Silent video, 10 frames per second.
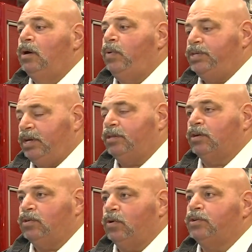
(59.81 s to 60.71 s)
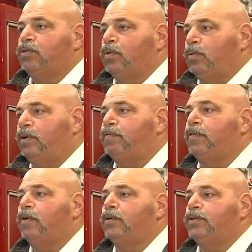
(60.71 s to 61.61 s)
we sent the search crew in
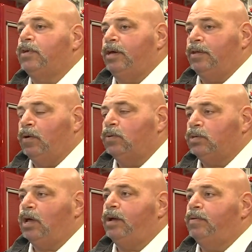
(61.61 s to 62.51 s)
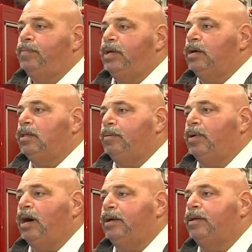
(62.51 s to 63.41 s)
first and the hose line immediately
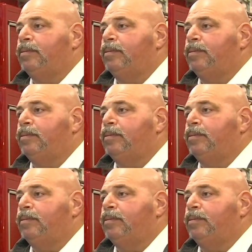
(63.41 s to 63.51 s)
behind